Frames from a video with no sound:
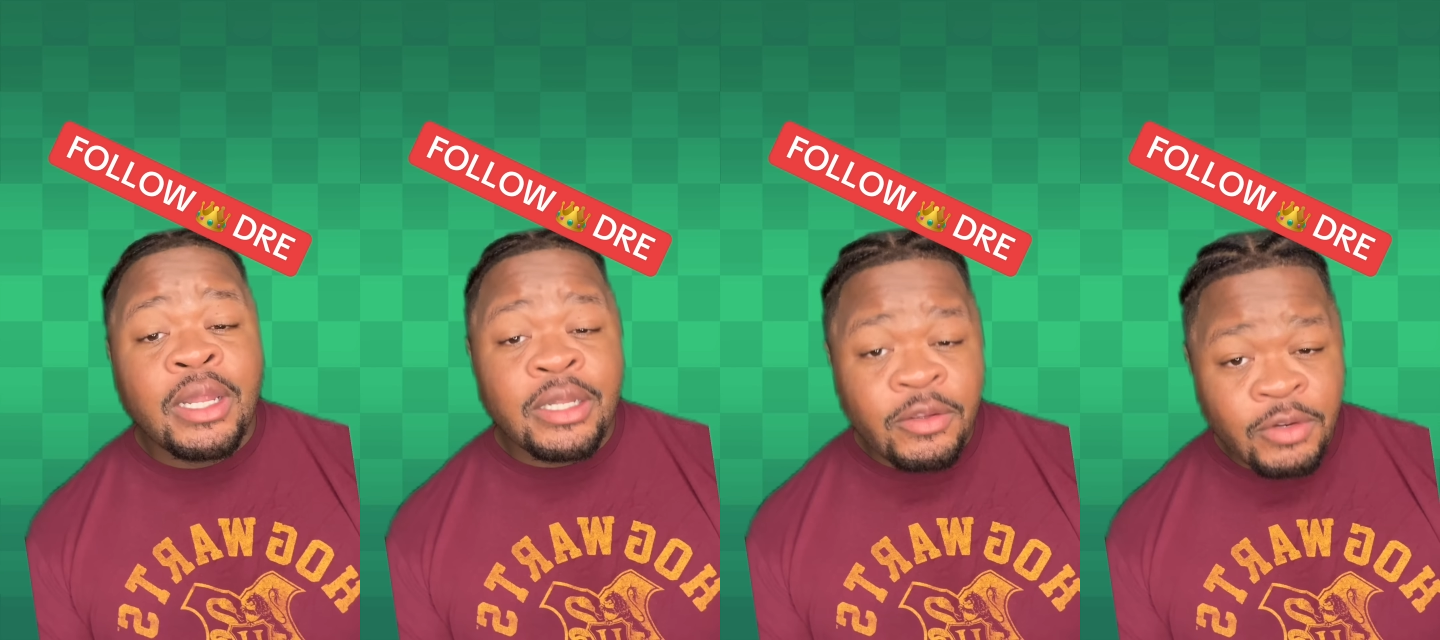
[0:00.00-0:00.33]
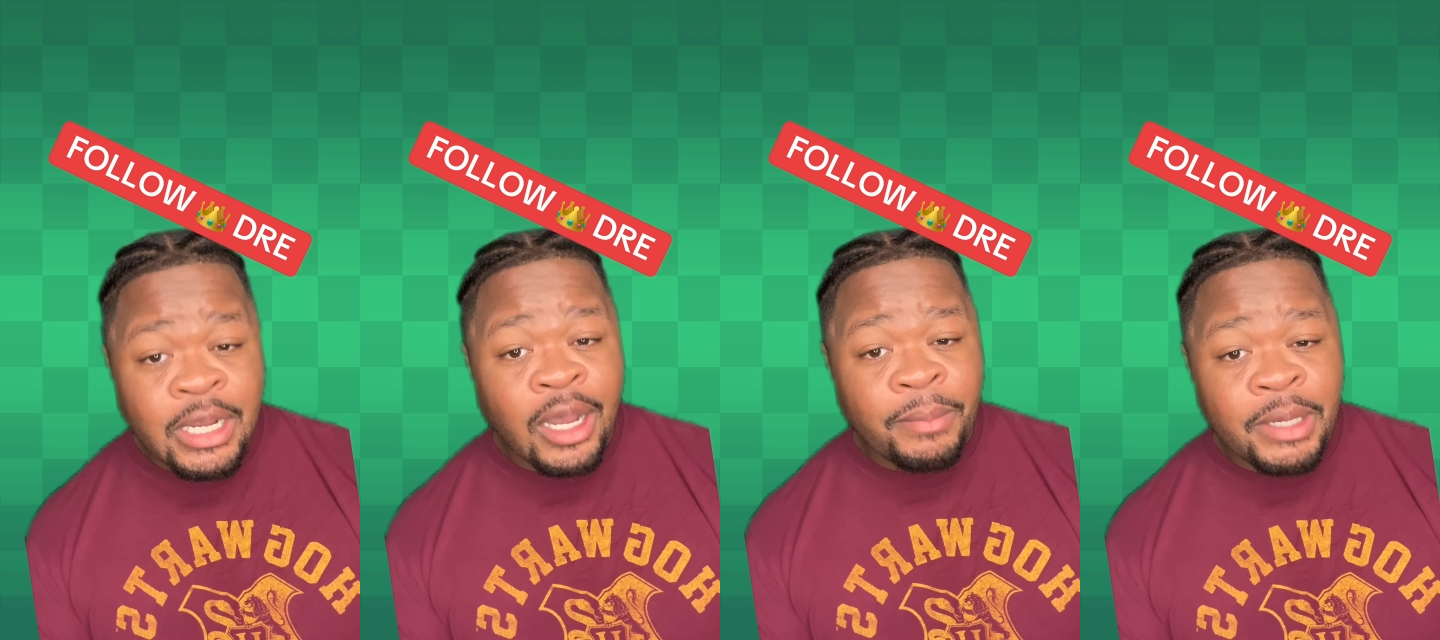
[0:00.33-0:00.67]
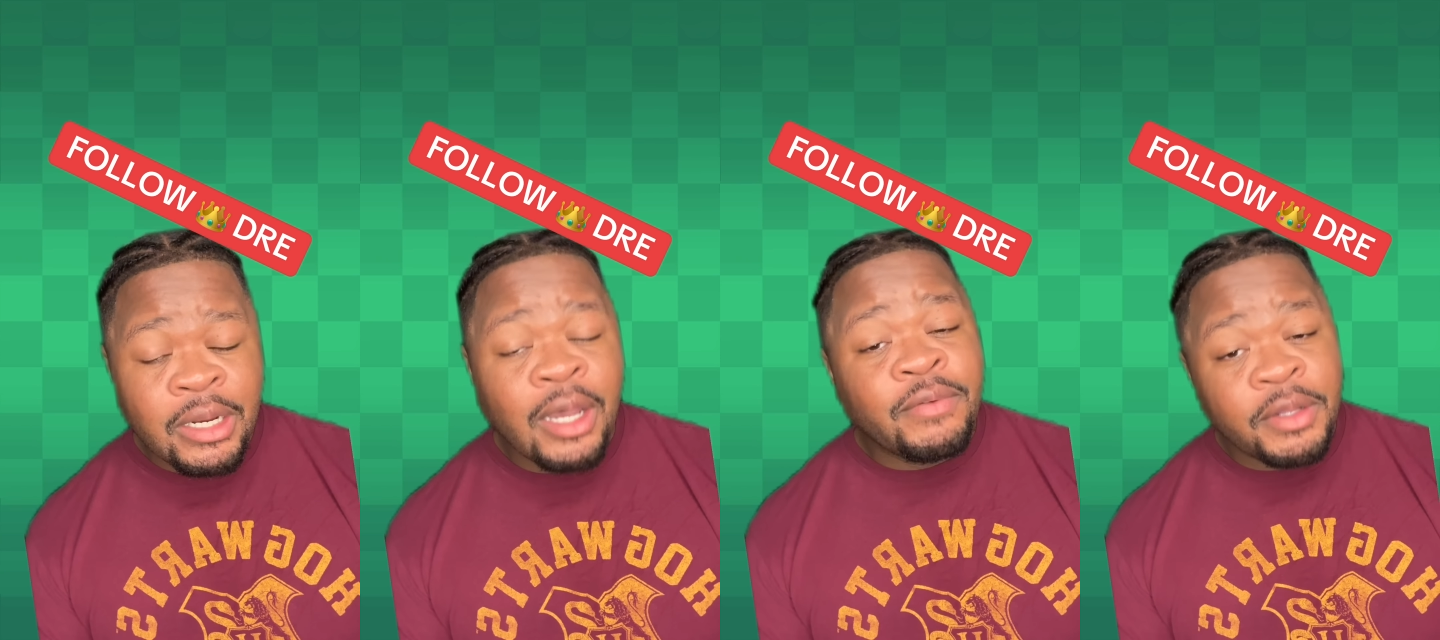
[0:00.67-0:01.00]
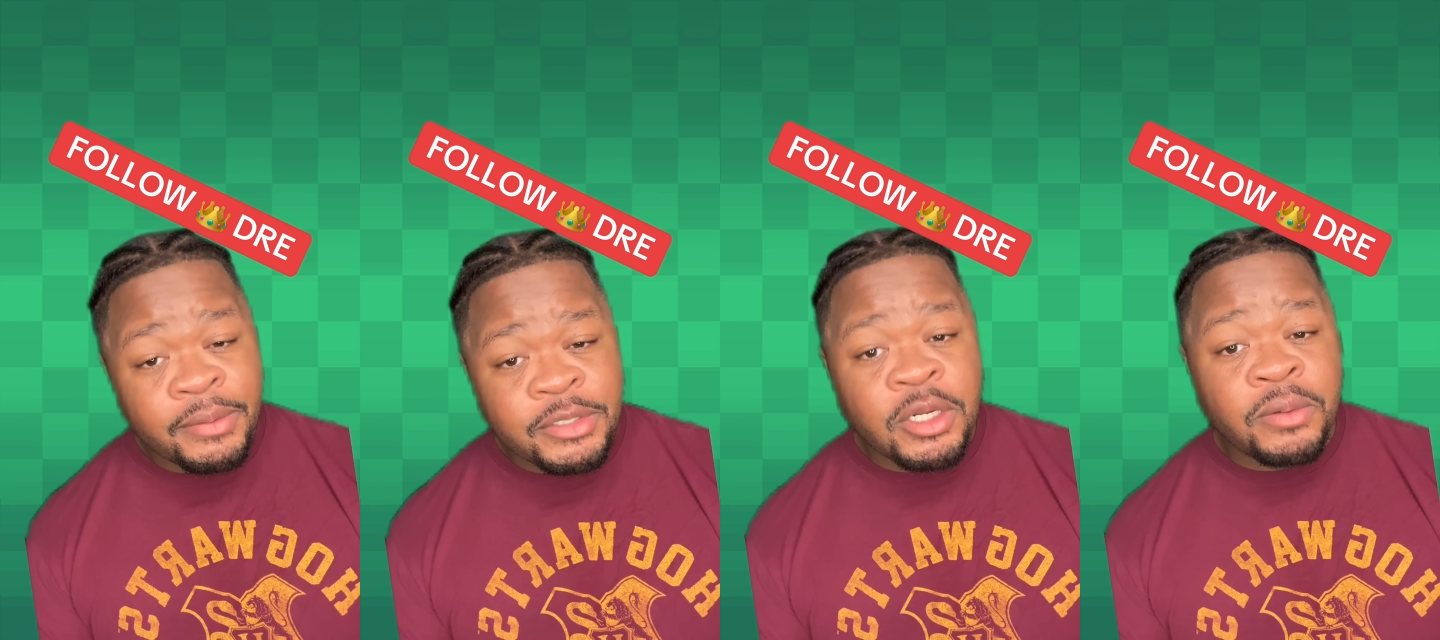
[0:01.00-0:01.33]
and leave a comment. I would
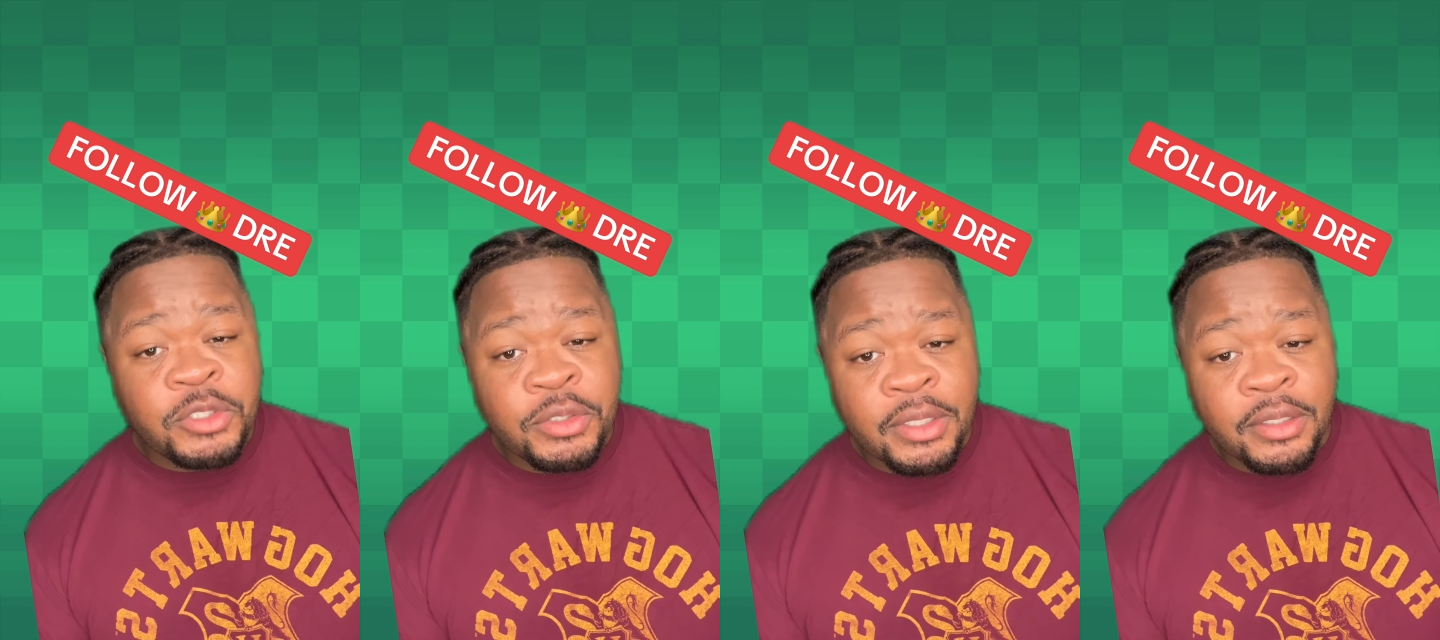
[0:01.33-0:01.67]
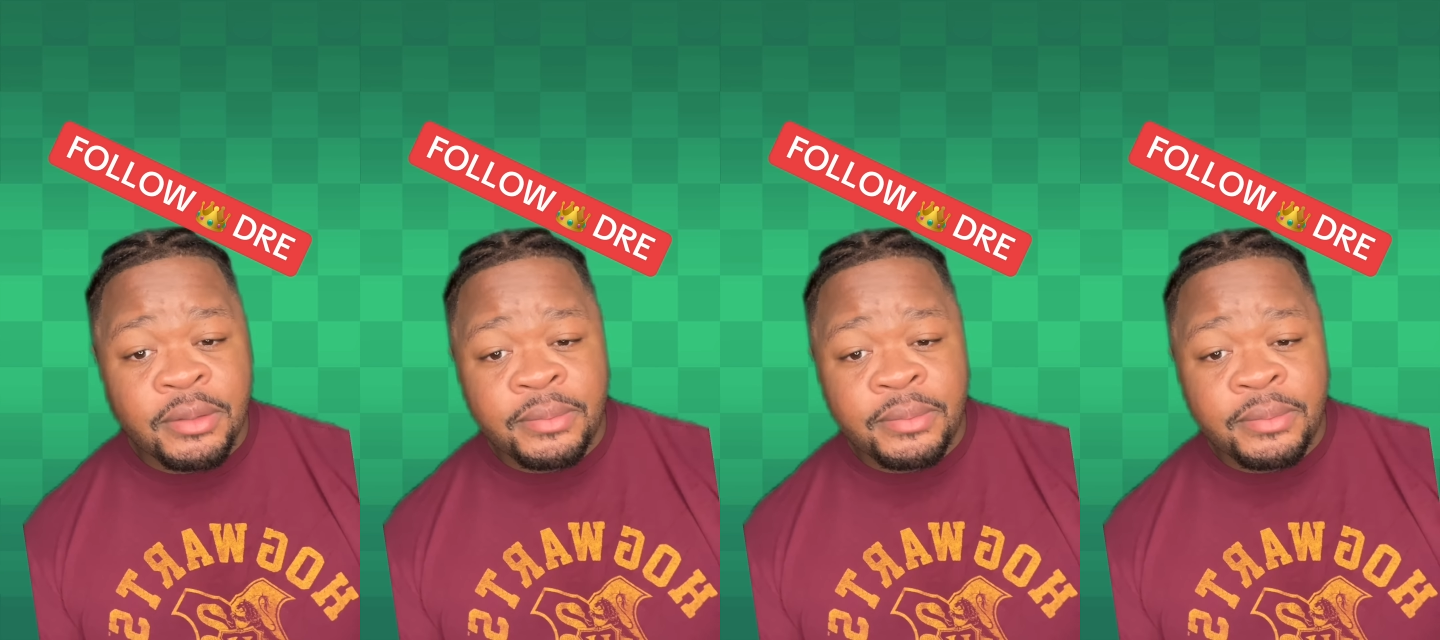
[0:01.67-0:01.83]
love to know what you think.